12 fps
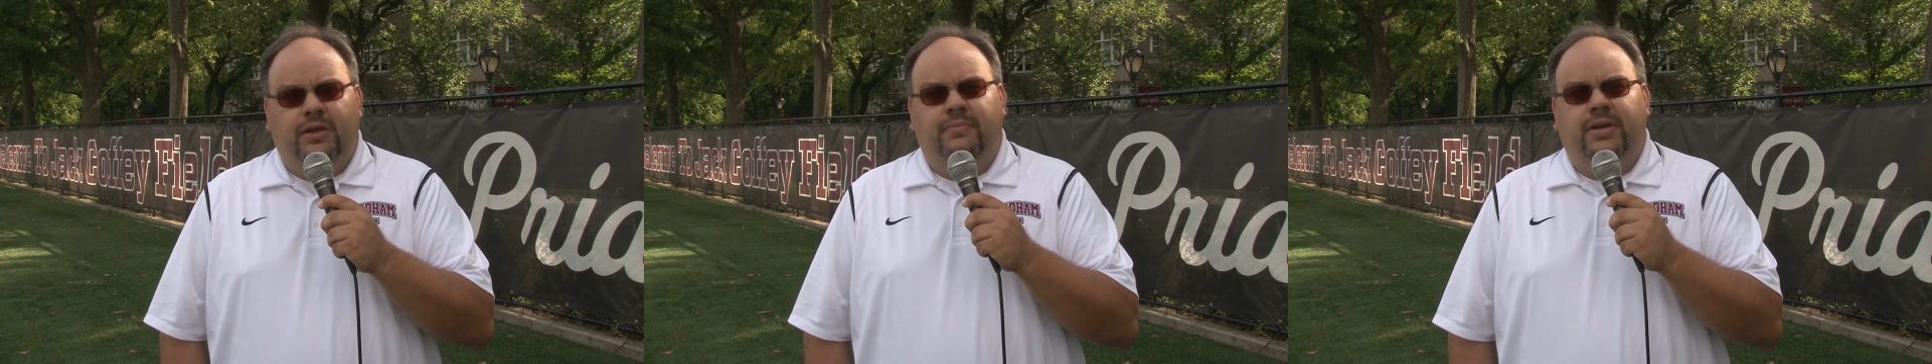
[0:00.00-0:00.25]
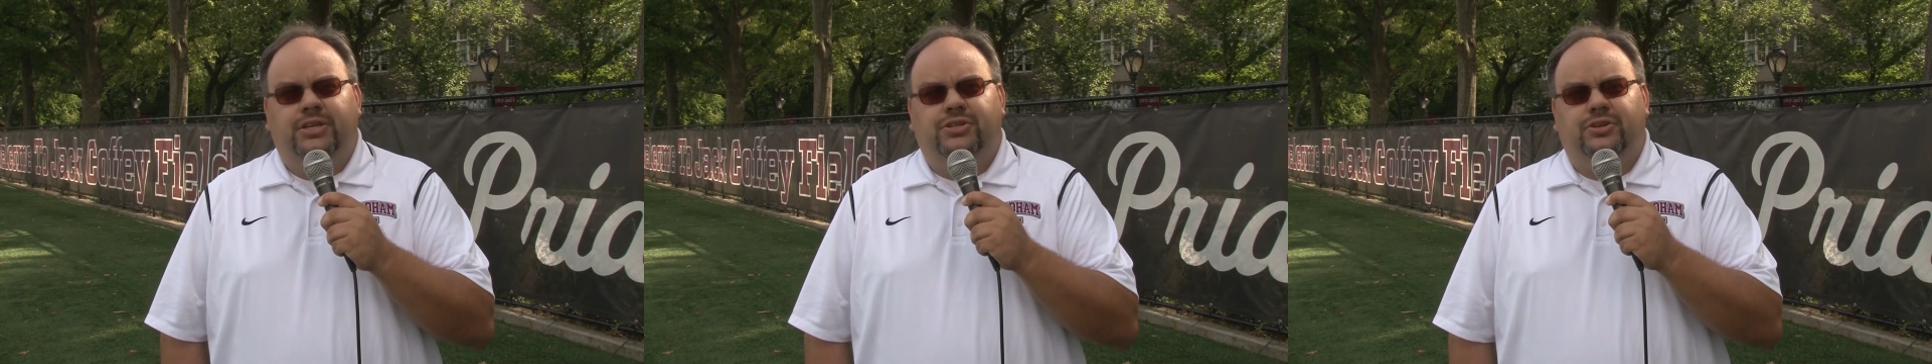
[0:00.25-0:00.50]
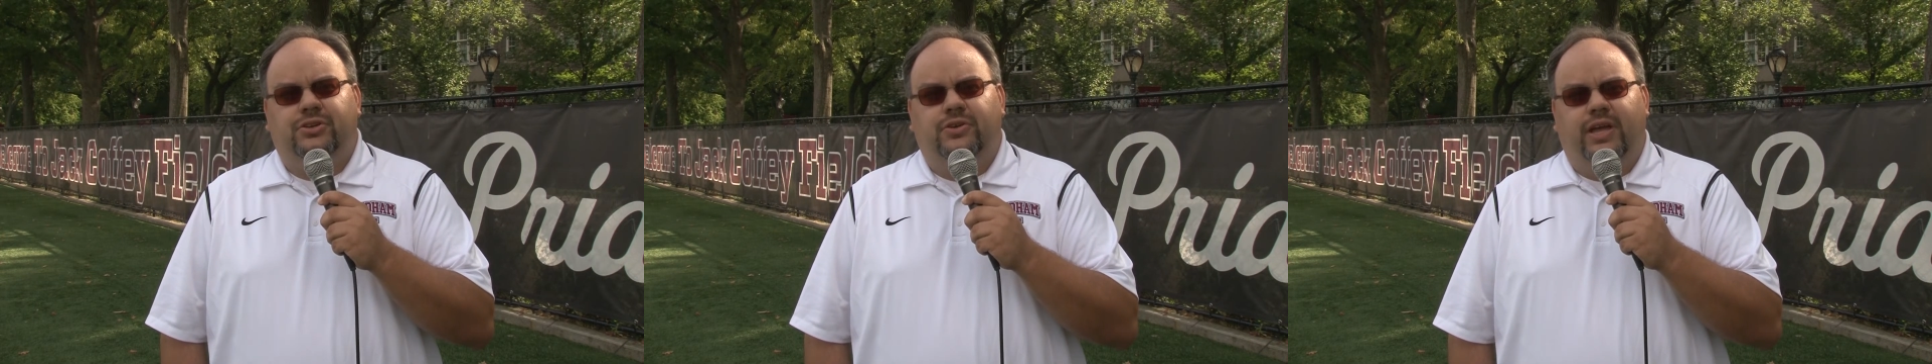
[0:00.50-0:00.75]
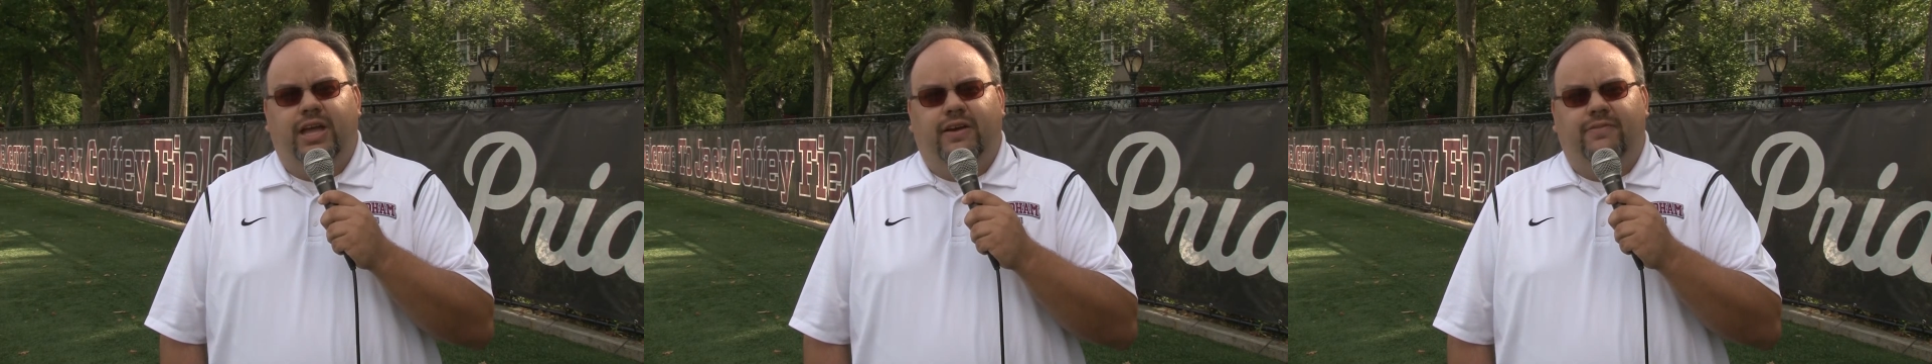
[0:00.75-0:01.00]
make sure you
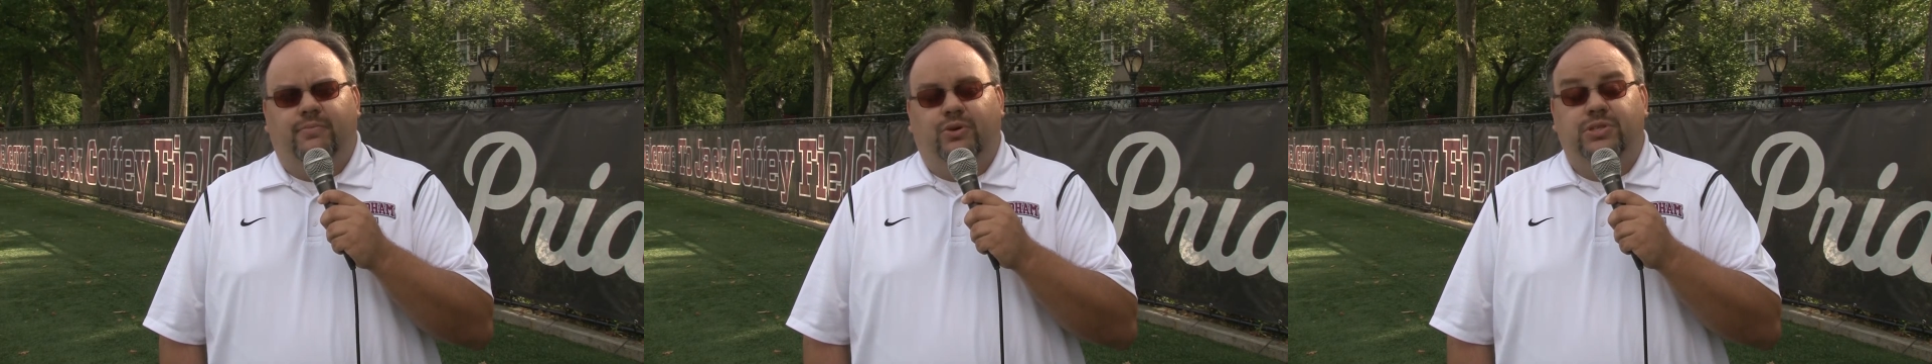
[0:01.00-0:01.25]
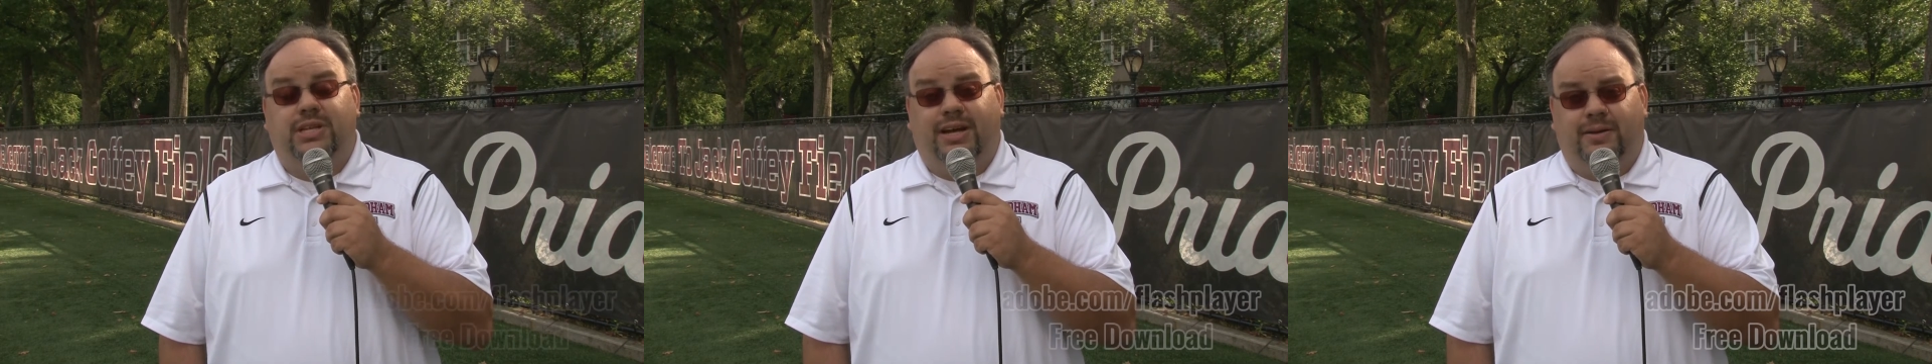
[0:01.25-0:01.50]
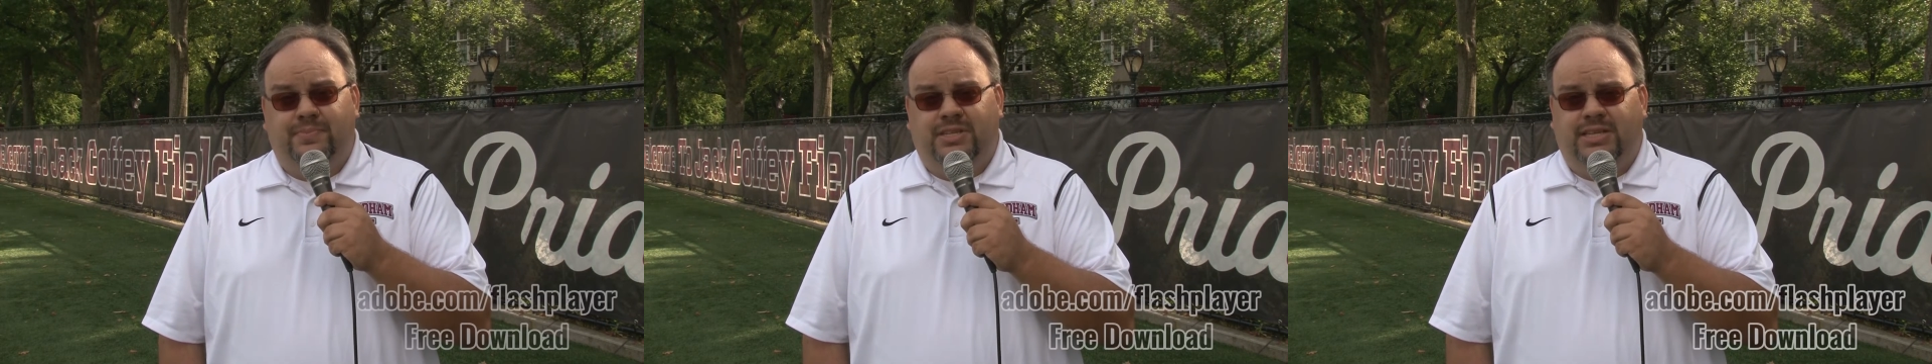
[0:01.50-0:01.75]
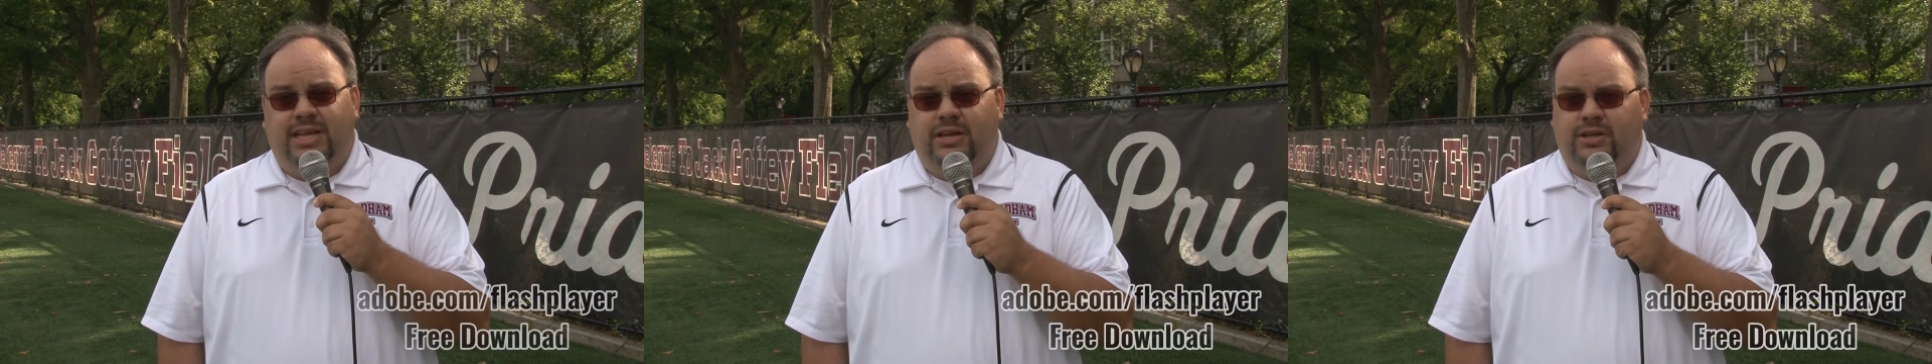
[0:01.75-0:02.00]
have the most up to
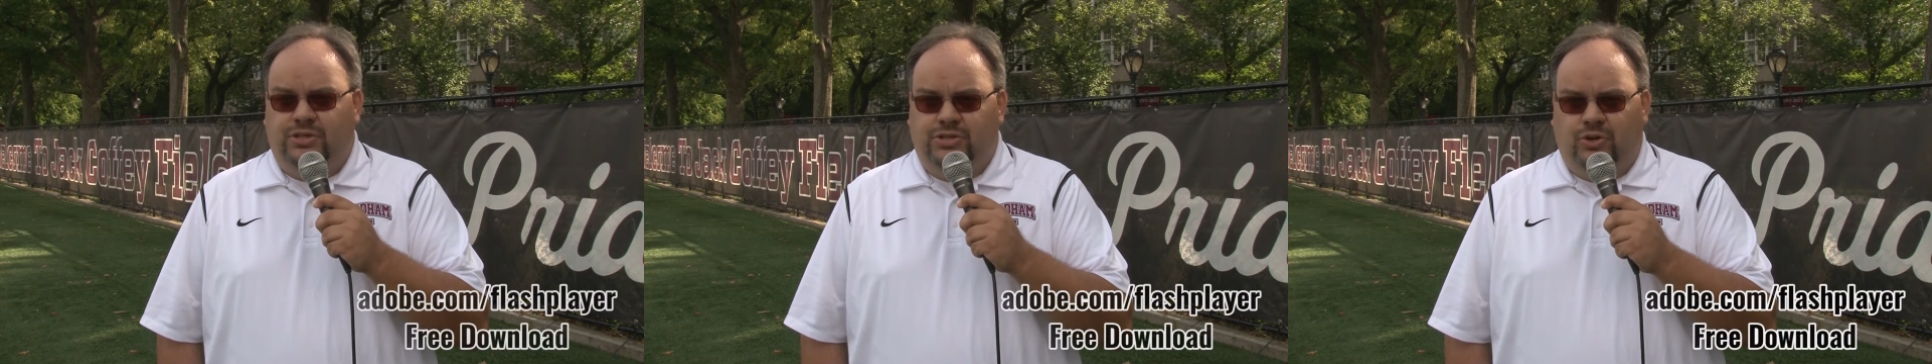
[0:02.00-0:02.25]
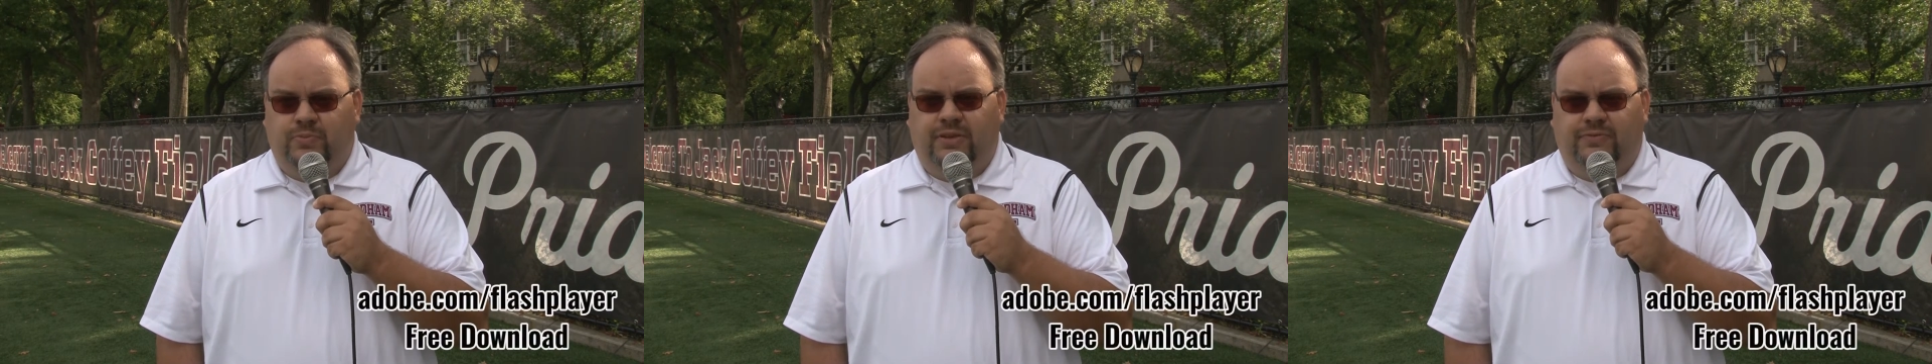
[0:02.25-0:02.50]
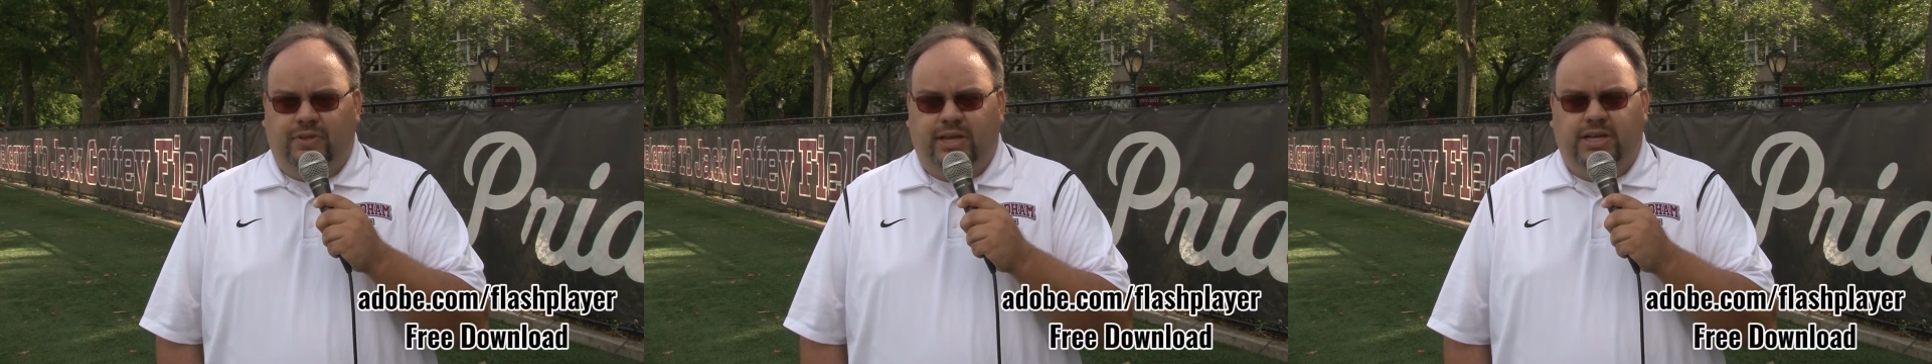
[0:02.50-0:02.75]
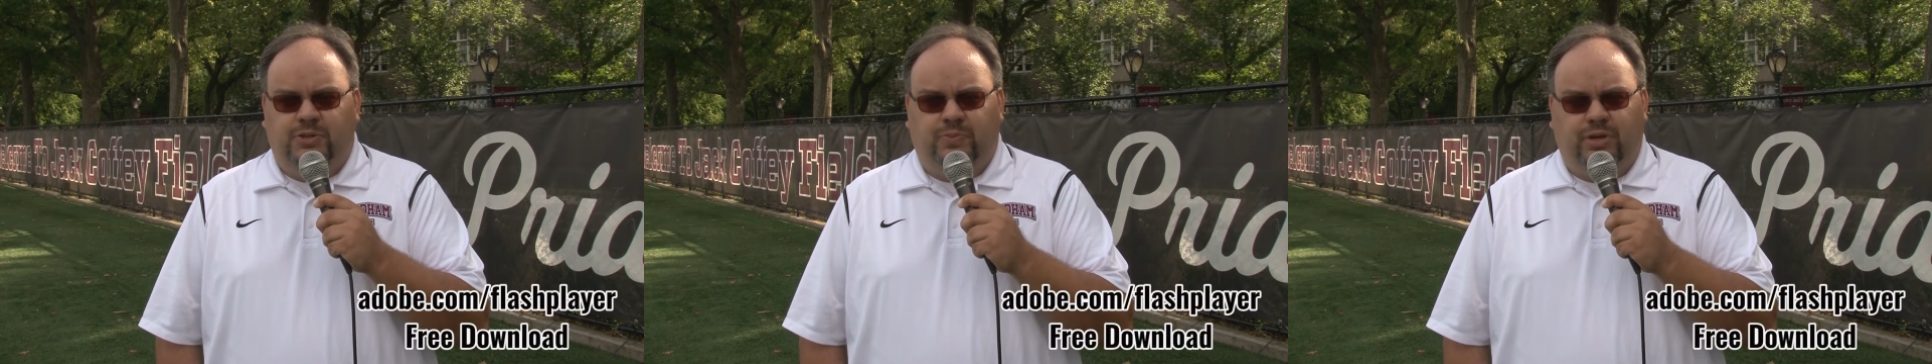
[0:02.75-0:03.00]
date Adobe
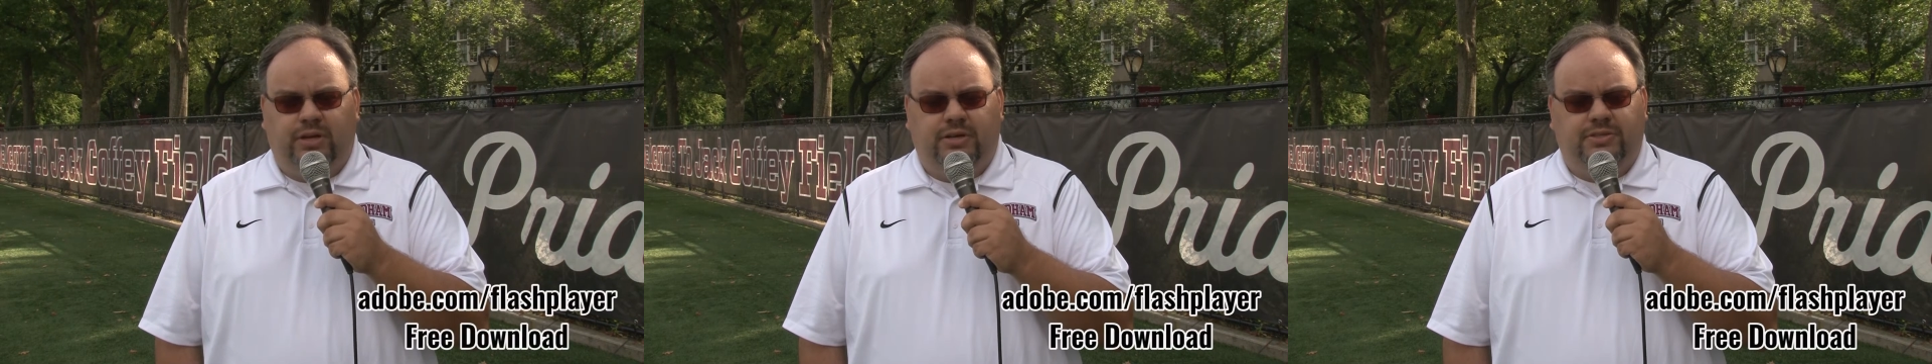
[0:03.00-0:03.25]
Flash Player.